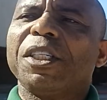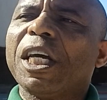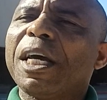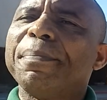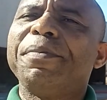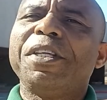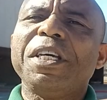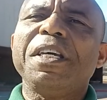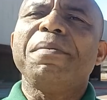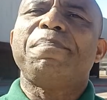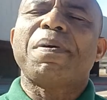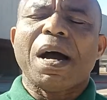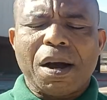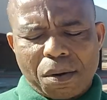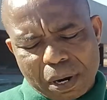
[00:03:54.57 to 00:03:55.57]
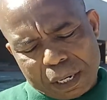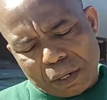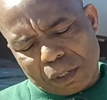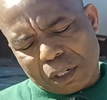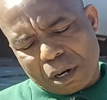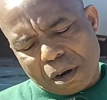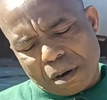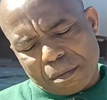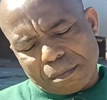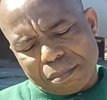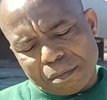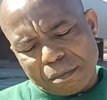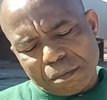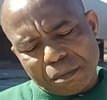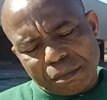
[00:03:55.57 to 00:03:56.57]
jdpower.com.
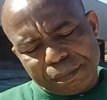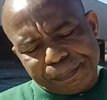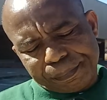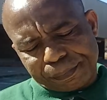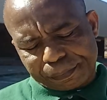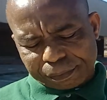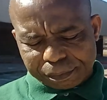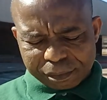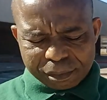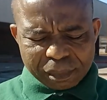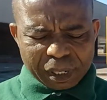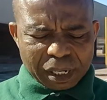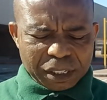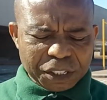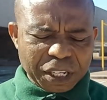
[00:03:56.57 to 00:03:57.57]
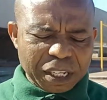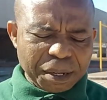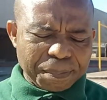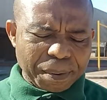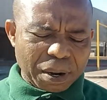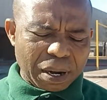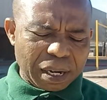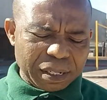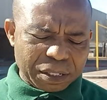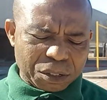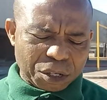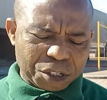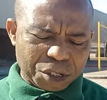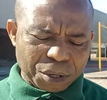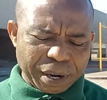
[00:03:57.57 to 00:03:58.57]
JD Power is
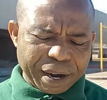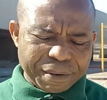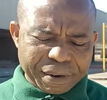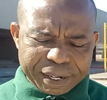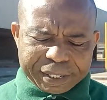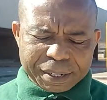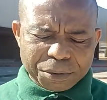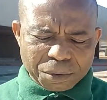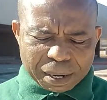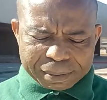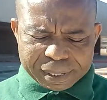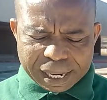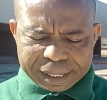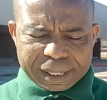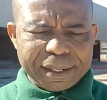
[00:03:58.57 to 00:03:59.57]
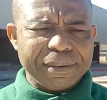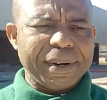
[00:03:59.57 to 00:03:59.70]
also a rating website. It